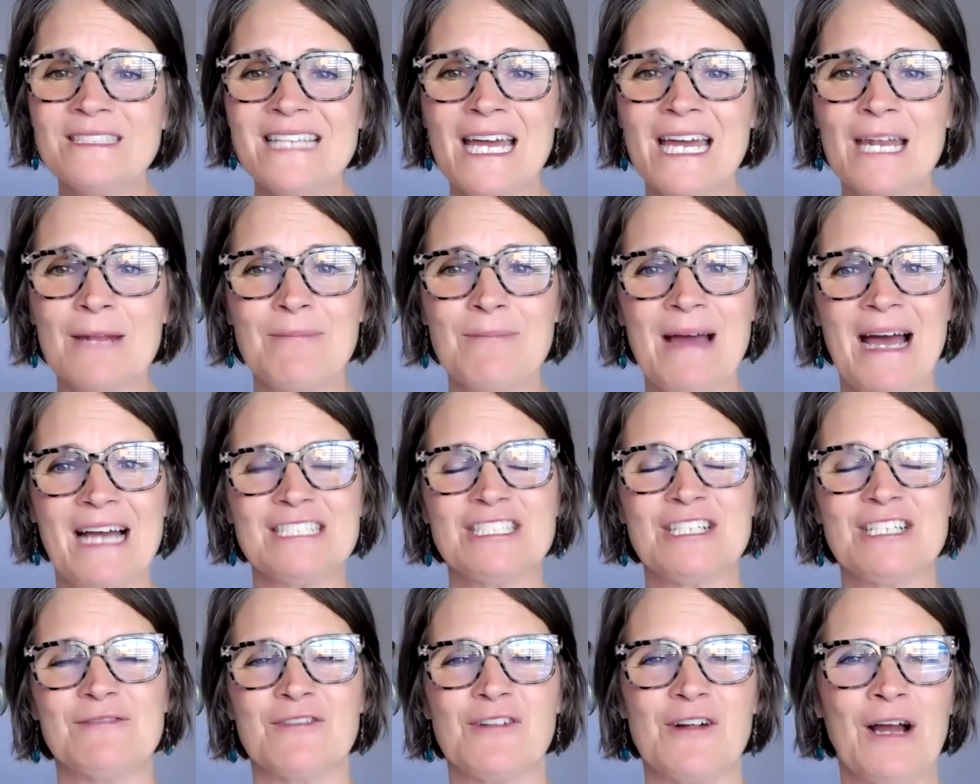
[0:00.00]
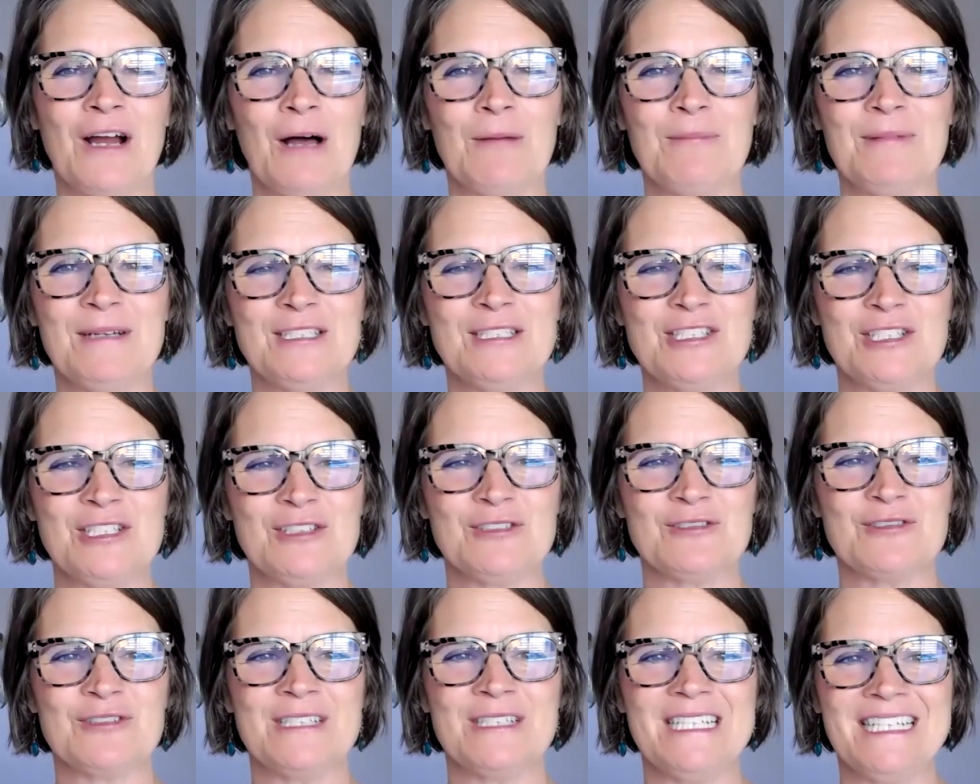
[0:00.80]
had a passion for helping
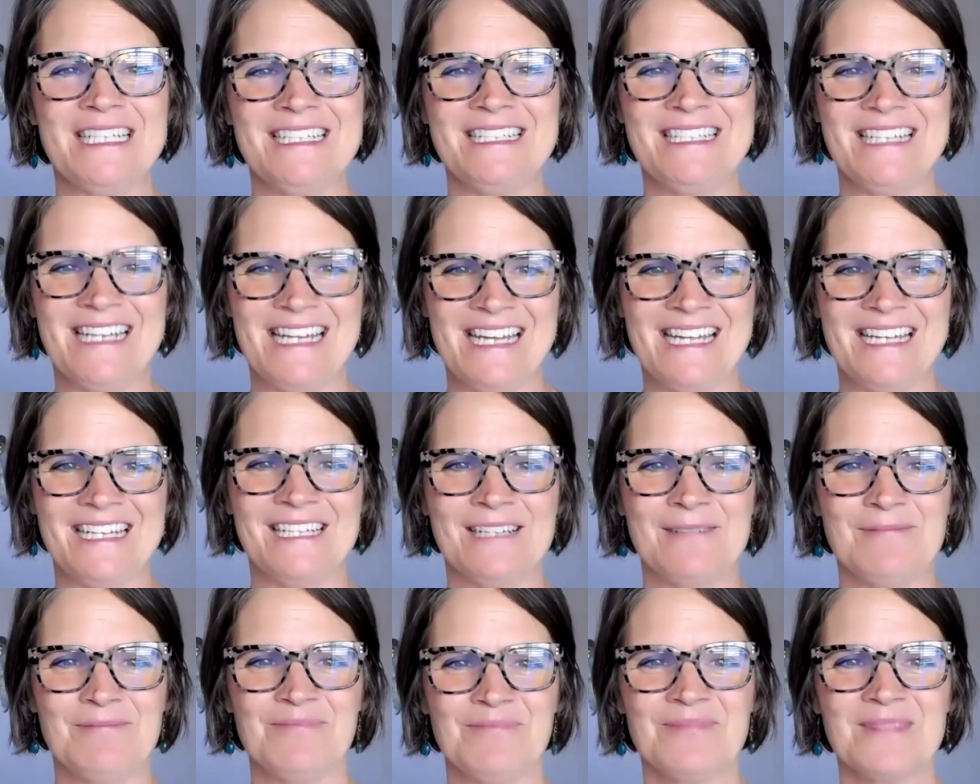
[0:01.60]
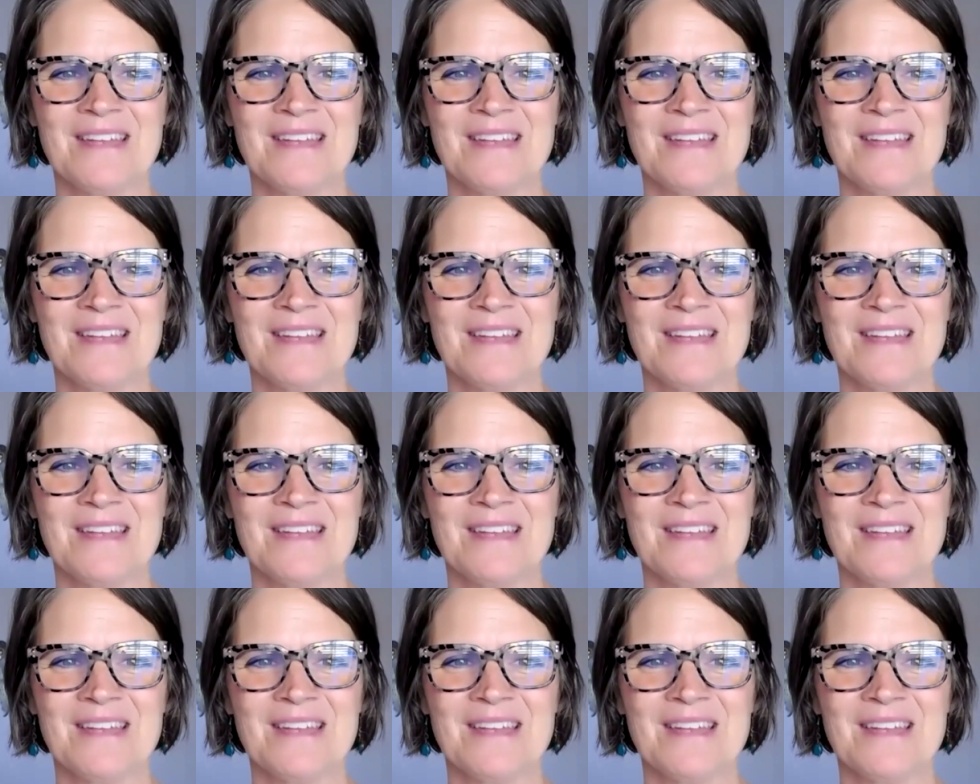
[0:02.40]
children in need.